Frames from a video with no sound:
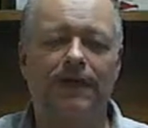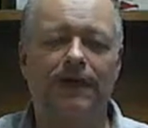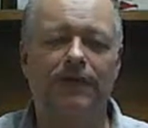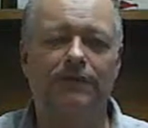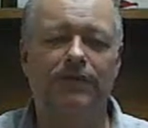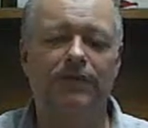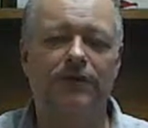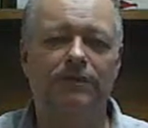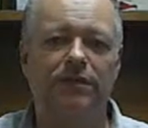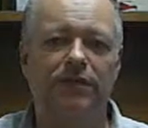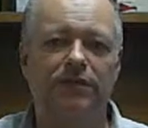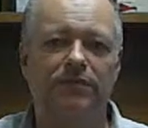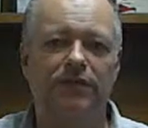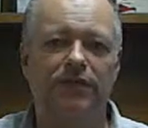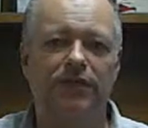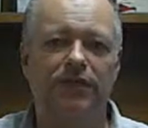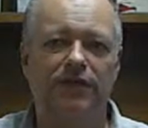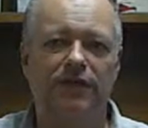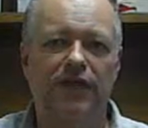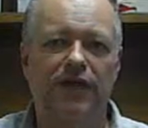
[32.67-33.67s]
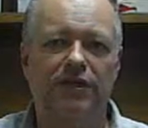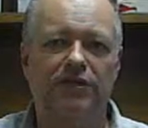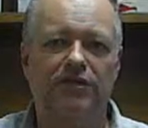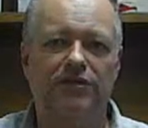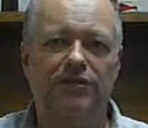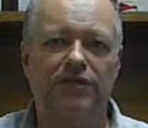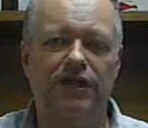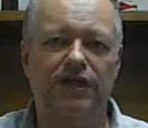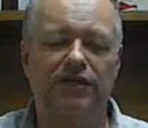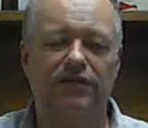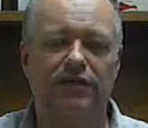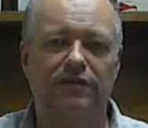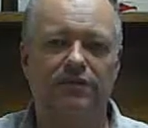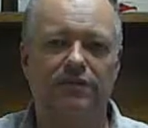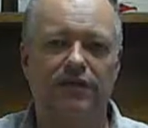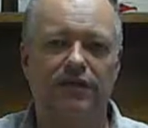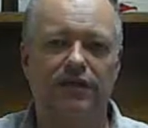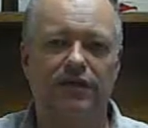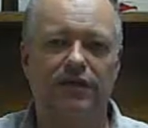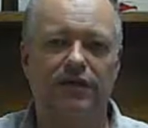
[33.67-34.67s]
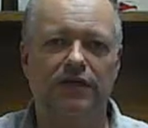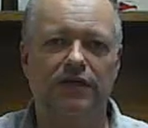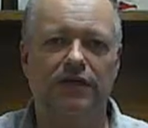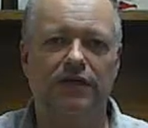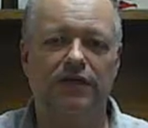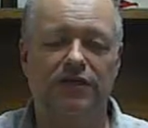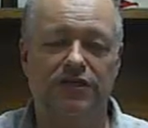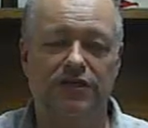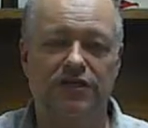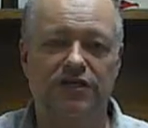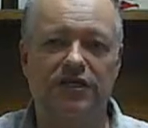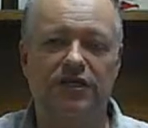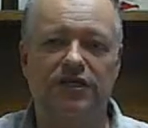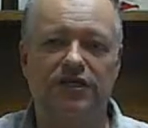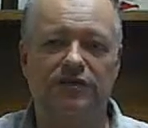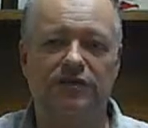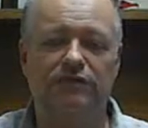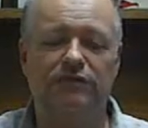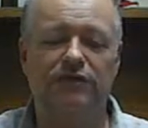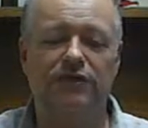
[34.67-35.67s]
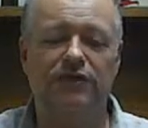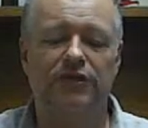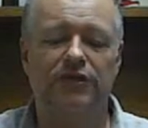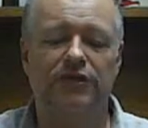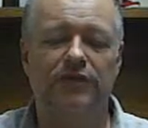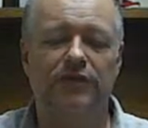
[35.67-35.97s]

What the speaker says: many people can actually end up being deceived